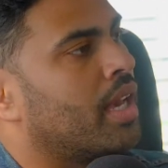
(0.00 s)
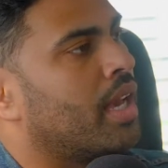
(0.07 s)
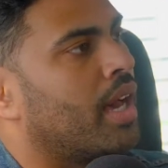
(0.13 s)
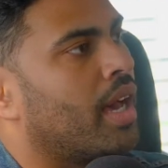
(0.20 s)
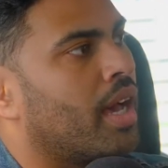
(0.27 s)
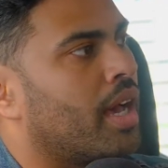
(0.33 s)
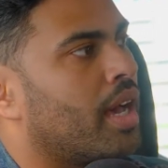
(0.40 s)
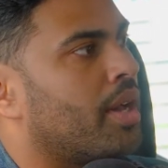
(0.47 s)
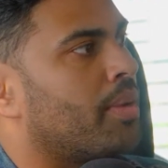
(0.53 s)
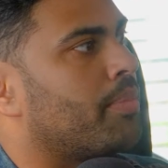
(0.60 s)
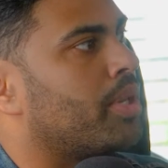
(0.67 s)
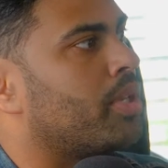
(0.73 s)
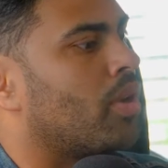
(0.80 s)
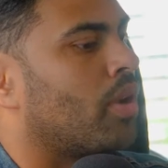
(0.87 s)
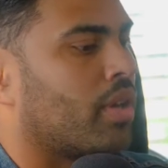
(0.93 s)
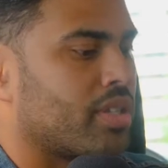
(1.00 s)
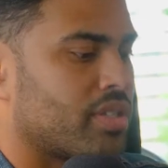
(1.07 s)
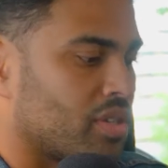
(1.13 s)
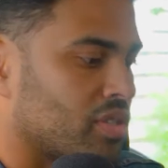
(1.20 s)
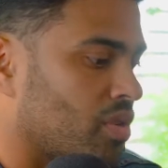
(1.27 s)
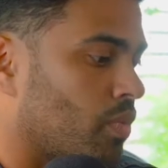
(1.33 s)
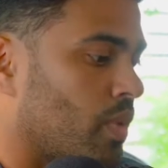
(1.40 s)
Because
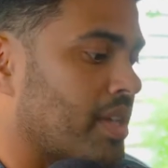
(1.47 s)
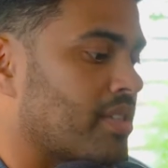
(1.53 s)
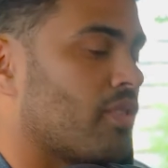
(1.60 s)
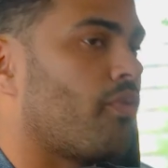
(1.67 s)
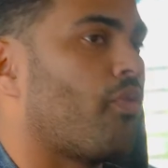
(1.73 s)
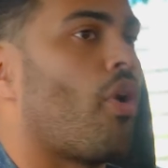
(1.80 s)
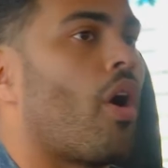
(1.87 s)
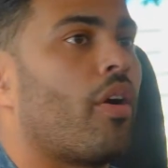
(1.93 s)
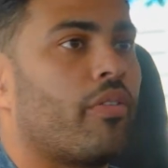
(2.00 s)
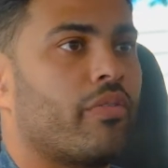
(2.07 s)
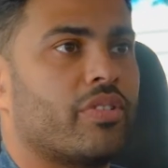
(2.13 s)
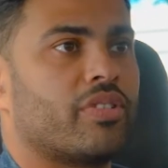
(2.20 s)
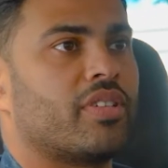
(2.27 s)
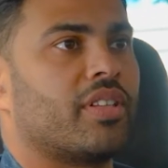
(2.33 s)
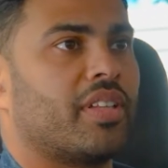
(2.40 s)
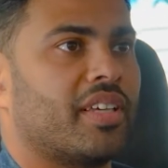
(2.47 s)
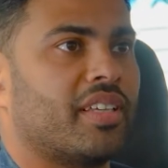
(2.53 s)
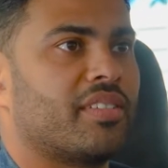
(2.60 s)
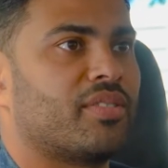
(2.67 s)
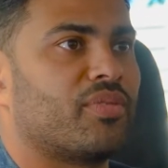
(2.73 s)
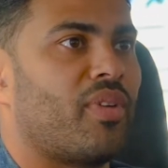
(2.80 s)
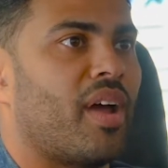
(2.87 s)
there's a reservoir of resilience,